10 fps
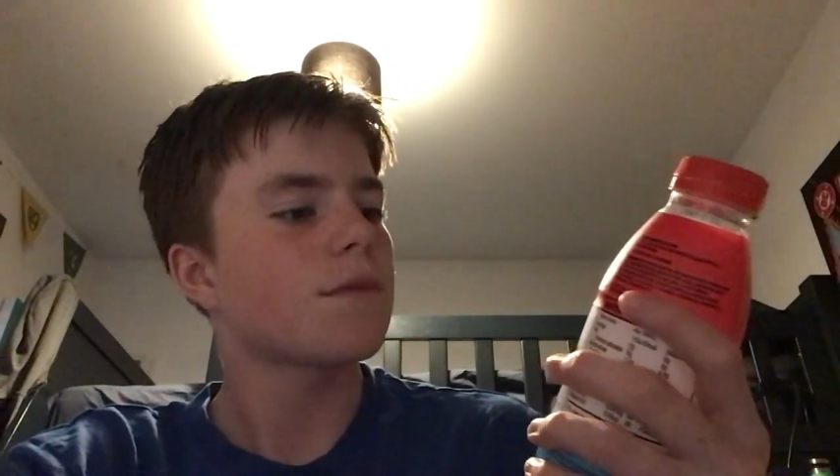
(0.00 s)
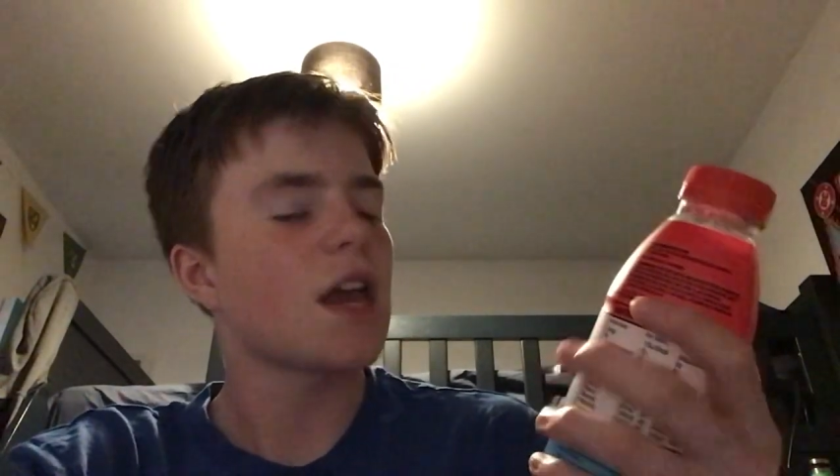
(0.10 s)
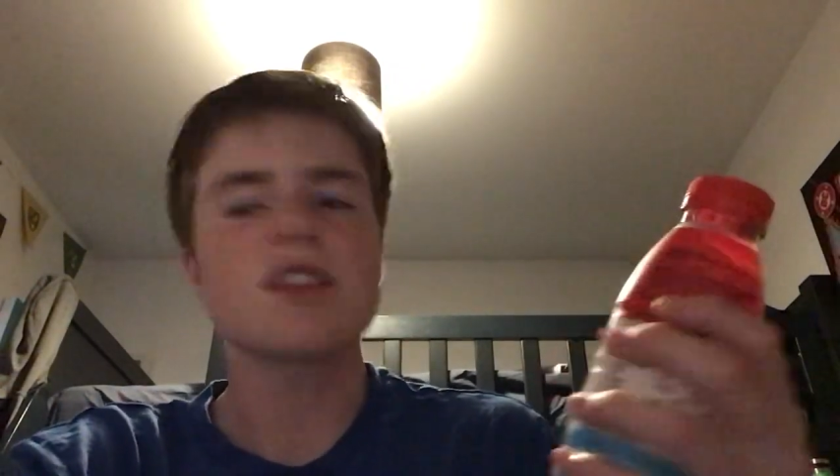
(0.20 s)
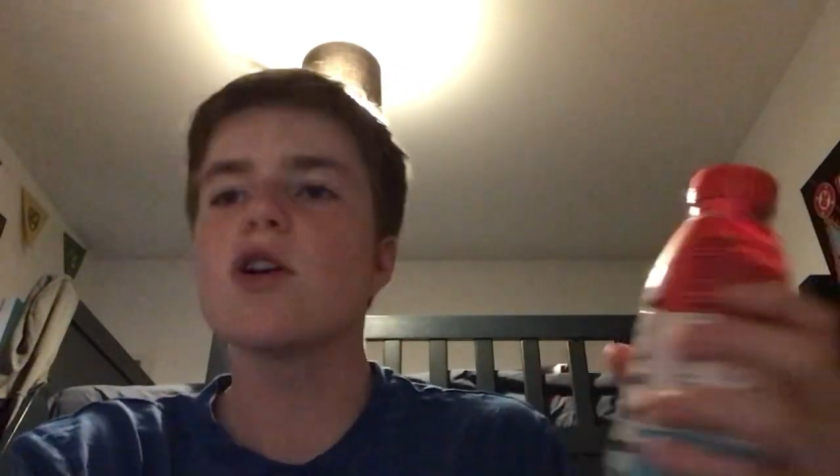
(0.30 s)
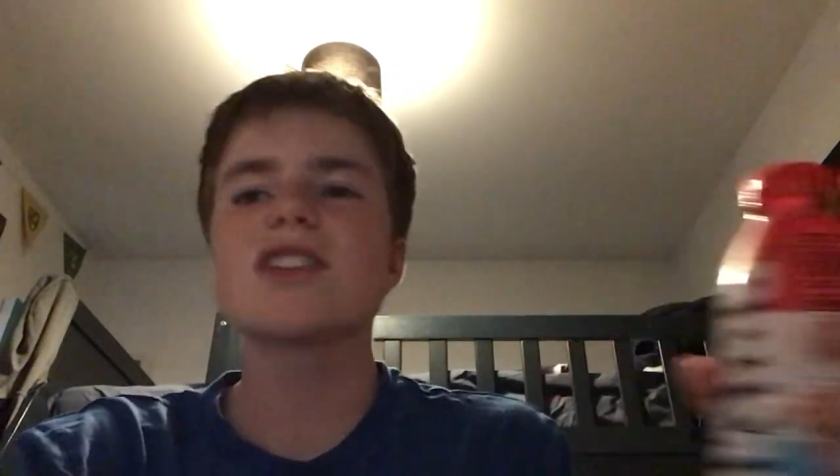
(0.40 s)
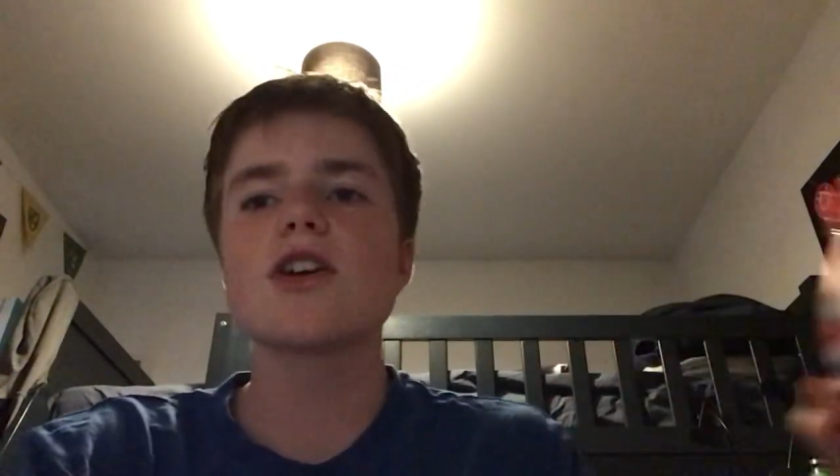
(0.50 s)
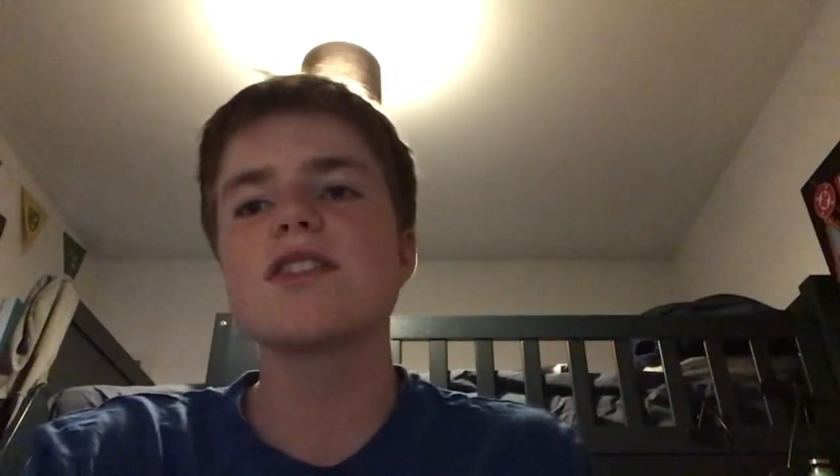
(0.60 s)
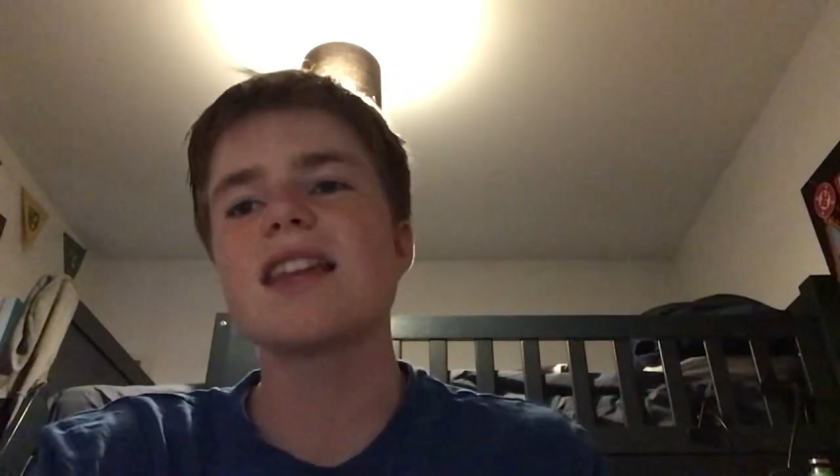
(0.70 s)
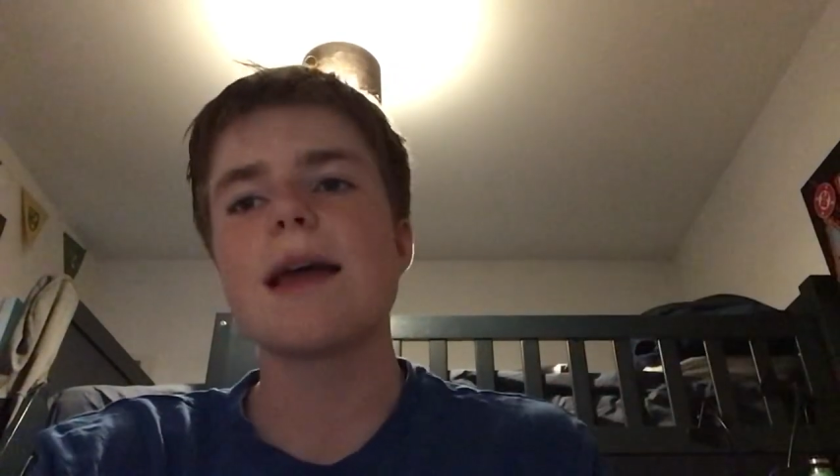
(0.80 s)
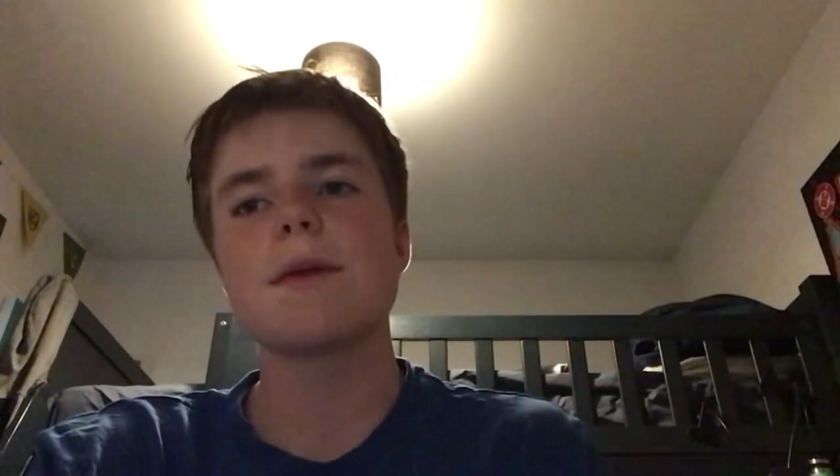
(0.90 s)
Yeah, it's not as good
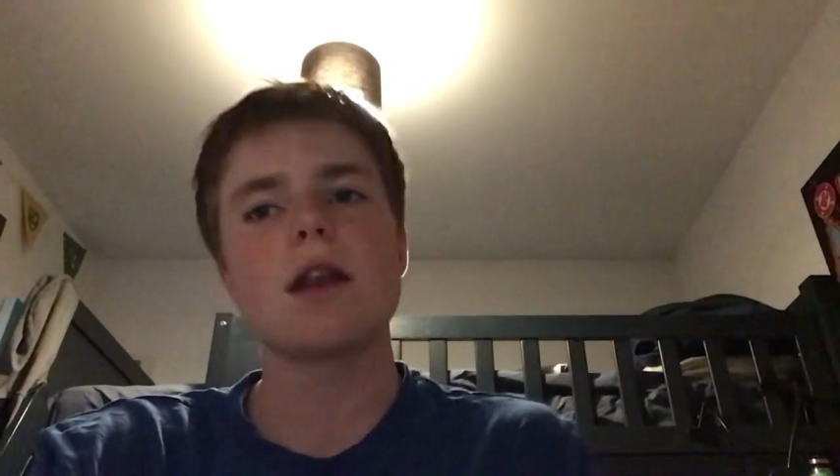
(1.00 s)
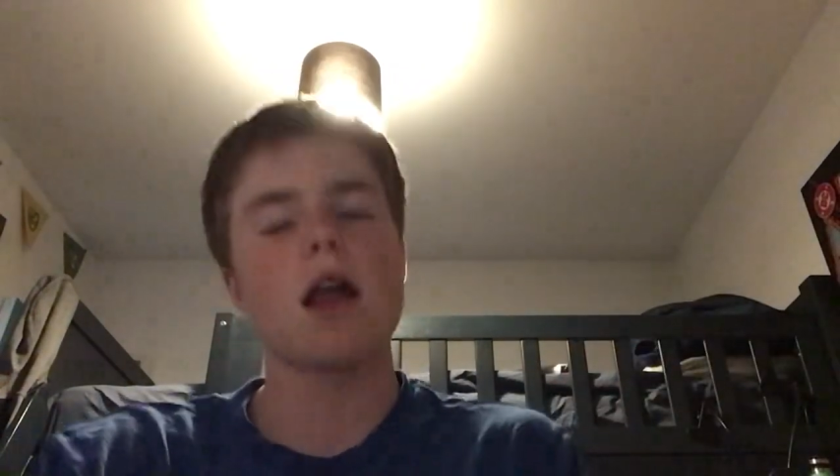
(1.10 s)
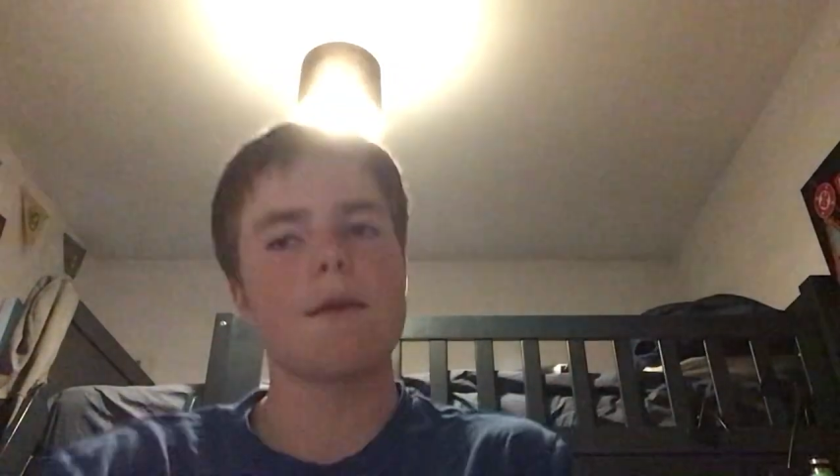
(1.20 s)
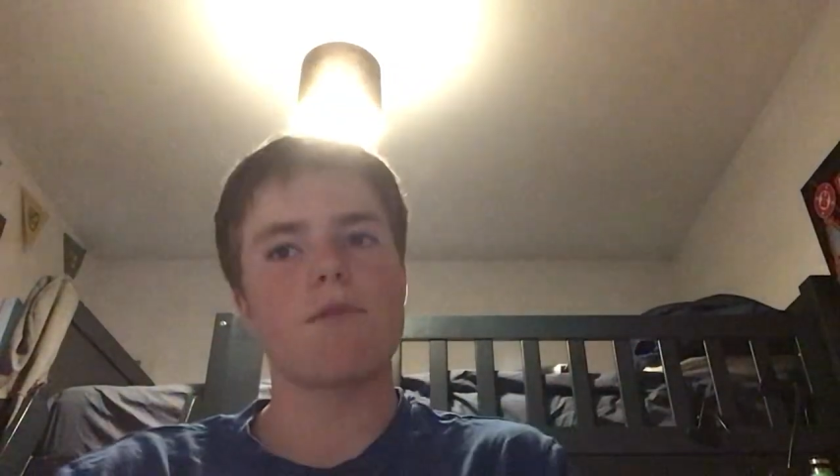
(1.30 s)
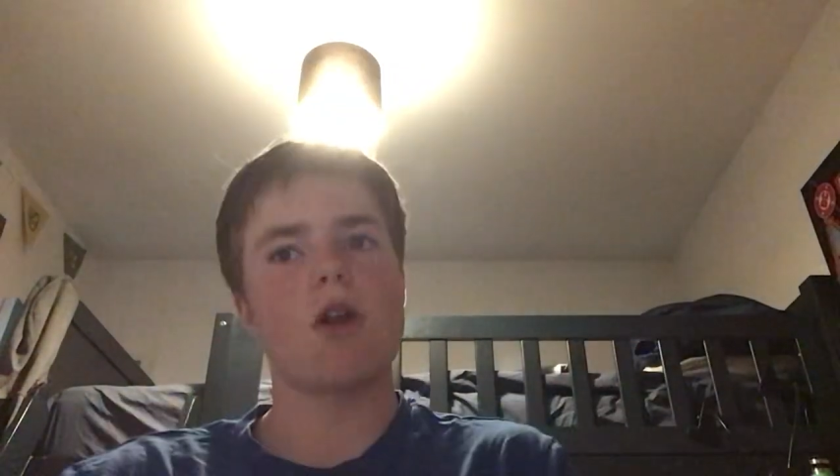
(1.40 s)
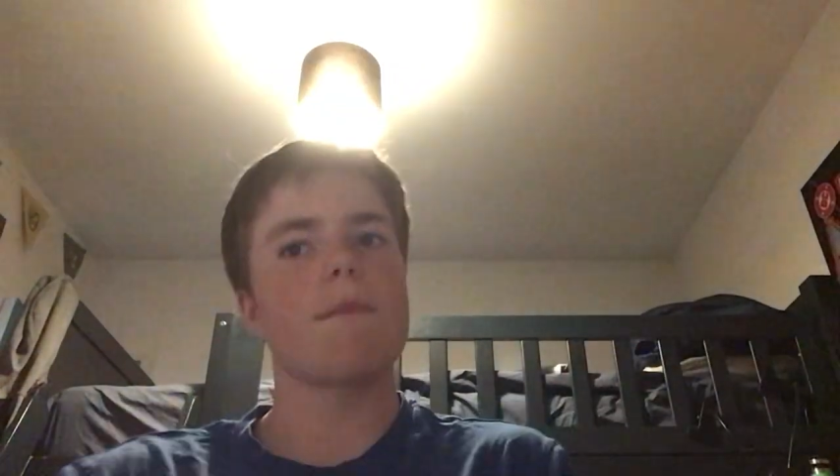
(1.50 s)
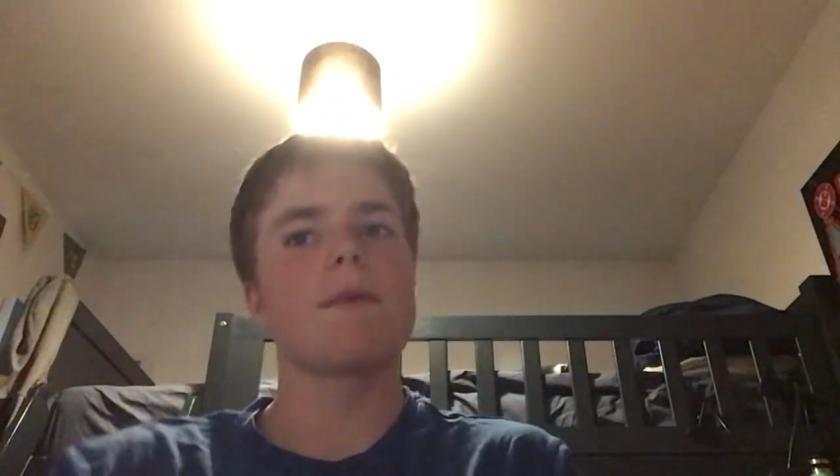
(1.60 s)
as the lemon and lime prime,